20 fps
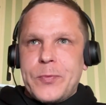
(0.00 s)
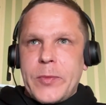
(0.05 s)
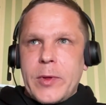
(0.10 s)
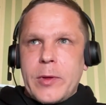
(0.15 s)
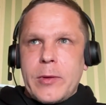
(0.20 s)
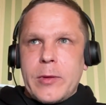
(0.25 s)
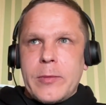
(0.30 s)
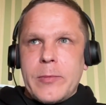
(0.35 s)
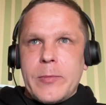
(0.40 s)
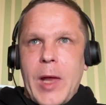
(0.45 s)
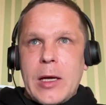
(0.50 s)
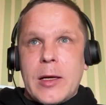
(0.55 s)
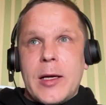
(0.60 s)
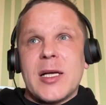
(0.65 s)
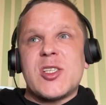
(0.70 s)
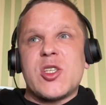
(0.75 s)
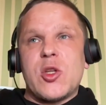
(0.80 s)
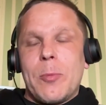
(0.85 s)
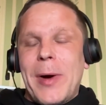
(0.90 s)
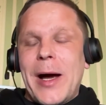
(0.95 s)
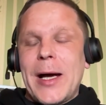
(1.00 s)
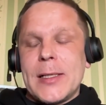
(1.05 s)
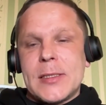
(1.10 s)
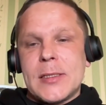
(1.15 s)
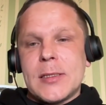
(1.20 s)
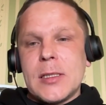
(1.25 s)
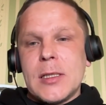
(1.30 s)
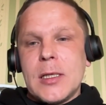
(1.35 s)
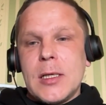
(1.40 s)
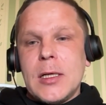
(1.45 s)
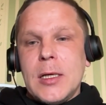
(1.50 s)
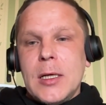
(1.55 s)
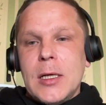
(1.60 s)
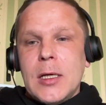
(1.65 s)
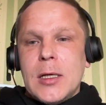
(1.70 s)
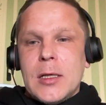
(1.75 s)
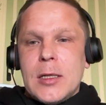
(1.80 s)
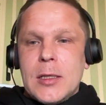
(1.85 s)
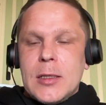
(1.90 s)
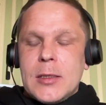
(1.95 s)
customize
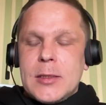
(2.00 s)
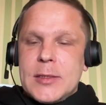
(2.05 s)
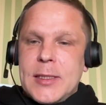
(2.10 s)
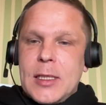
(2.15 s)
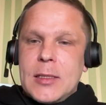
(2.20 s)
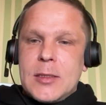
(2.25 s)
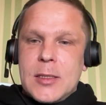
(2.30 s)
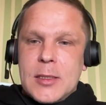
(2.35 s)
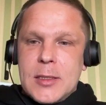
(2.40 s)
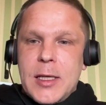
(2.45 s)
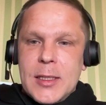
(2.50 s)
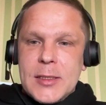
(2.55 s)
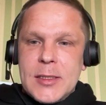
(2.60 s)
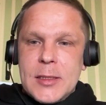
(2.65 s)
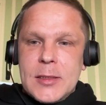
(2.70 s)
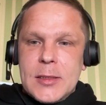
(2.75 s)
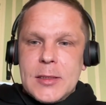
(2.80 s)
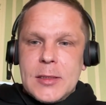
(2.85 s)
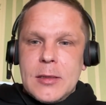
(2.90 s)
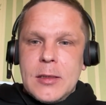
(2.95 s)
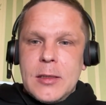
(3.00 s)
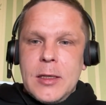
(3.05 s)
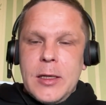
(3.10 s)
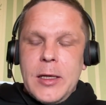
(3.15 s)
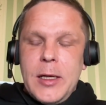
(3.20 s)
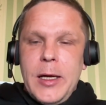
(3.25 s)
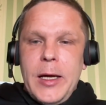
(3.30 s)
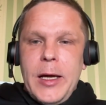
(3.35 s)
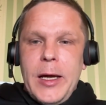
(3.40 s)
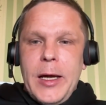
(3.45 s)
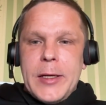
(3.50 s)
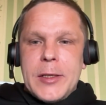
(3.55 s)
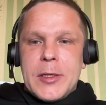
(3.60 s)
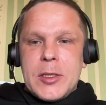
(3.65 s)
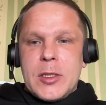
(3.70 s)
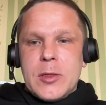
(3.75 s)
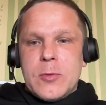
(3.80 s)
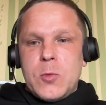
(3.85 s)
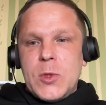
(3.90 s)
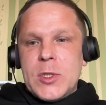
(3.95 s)
that tasks.
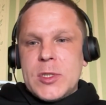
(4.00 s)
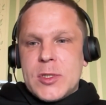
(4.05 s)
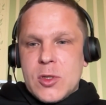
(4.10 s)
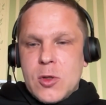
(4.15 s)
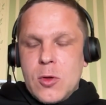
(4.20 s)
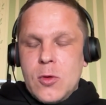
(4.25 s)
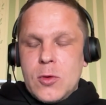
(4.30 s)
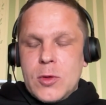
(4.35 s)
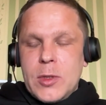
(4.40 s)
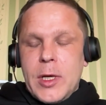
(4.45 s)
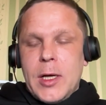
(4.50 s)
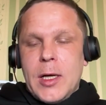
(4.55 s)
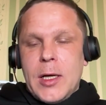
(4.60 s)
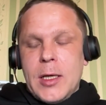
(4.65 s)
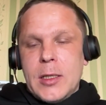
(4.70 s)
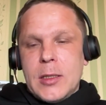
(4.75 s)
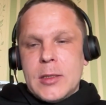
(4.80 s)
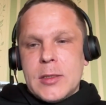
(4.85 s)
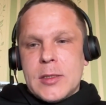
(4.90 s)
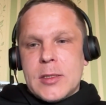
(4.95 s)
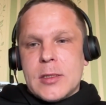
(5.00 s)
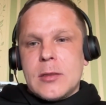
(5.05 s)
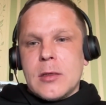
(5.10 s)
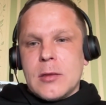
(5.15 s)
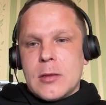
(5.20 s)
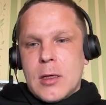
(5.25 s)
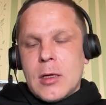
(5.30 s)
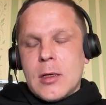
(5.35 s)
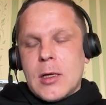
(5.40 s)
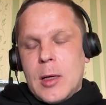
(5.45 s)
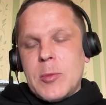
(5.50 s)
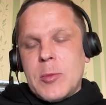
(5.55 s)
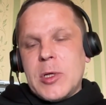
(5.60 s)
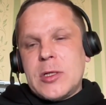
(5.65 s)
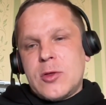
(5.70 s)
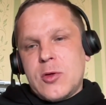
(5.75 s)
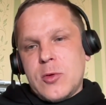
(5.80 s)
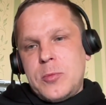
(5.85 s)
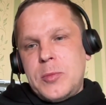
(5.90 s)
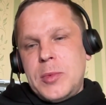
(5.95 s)
And with code
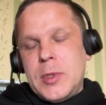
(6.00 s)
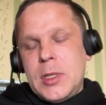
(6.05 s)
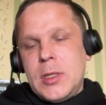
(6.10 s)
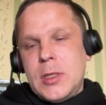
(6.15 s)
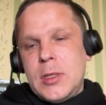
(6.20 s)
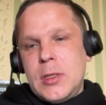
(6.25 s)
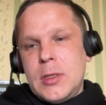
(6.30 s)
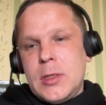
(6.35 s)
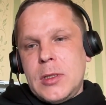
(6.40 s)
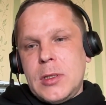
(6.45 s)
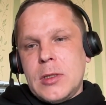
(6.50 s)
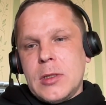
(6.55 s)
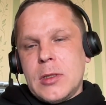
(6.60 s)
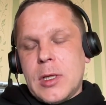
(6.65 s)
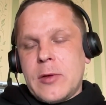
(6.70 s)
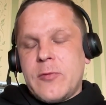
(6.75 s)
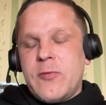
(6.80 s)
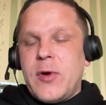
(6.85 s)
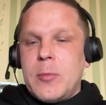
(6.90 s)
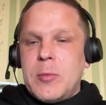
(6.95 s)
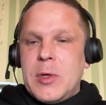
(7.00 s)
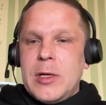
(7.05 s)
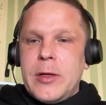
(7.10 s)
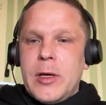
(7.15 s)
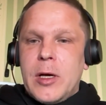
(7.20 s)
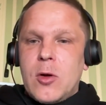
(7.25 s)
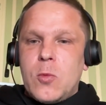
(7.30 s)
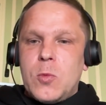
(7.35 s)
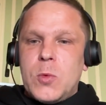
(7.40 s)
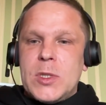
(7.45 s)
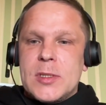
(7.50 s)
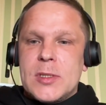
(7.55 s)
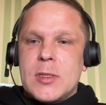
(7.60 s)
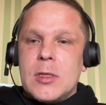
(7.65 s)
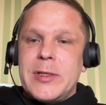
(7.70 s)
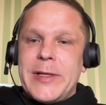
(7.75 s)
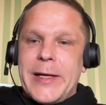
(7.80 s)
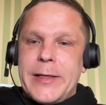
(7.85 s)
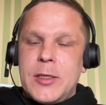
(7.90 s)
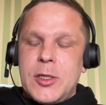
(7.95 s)
come to be like familiar
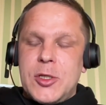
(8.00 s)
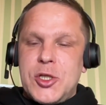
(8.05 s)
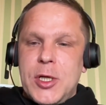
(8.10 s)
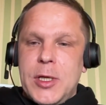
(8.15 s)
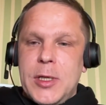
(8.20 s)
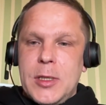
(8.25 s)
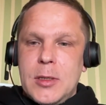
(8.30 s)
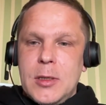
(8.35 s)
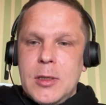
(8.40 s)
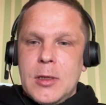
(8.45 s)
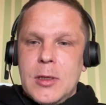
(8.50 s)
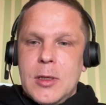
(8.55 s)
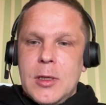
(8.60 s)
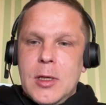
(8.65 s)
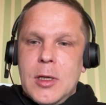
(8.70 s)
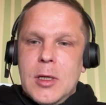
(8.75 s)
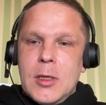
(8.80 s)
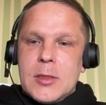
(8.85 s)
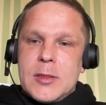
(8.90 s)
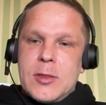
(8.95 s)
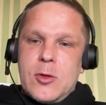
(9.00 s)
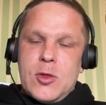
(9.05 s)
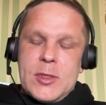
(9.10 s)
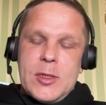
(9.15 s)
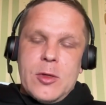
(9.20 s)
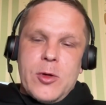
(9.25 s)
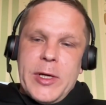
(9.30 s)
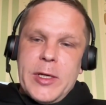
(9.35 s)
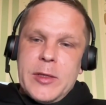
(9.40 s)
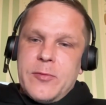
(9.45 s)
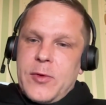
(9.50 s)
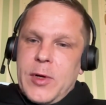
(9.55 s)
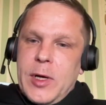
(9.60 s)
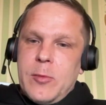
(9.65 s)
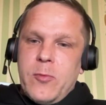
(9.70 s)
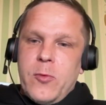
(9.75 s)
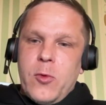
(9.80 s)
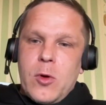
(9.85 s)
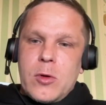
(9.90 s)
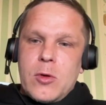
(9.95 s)
with LangChain. There is great
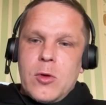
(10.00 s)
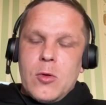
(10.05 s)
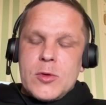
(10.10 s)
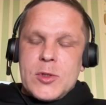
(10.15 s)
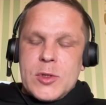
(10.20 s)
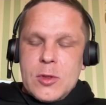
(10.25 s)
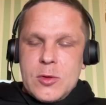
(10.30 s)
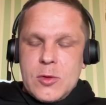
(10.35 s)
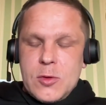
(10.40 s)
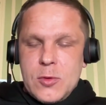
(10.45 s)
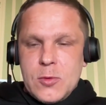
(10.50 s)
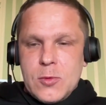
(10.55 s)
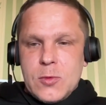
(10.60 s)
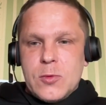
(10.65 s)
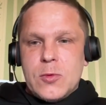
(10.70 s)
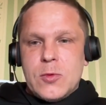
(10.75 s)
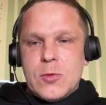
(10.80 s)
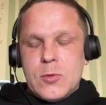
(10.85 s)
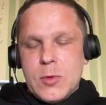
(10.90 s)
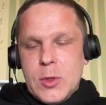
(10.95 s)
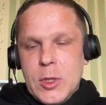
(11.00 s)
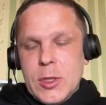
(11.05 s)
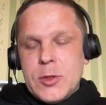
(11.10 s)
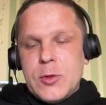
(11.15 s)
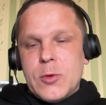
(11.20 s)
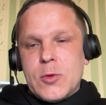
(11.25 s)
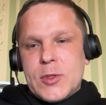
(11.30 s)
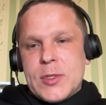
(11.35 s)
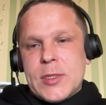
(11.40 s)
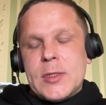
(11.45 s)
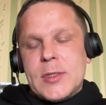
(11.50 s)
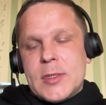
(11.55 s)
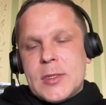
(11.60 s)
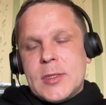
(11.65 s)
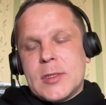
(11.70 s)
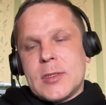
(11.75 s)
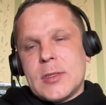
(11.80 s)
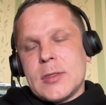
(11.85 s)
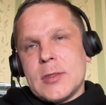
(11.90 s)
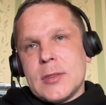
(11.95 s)
framework also to use
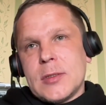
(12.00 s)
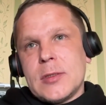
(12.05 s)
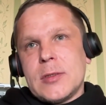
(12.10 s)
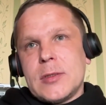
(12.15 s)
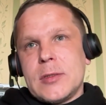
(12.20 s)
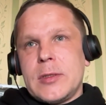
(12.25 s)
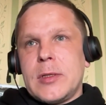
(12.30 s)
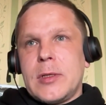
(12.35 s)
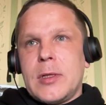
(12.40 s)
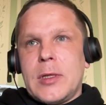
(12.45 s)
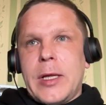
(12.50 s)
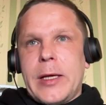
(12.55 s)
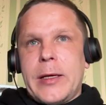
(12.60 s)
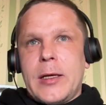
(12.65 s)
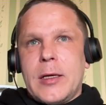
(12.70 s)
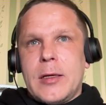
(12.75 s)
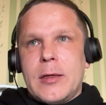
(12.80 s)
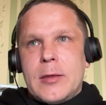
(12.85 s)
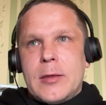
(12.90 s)
this like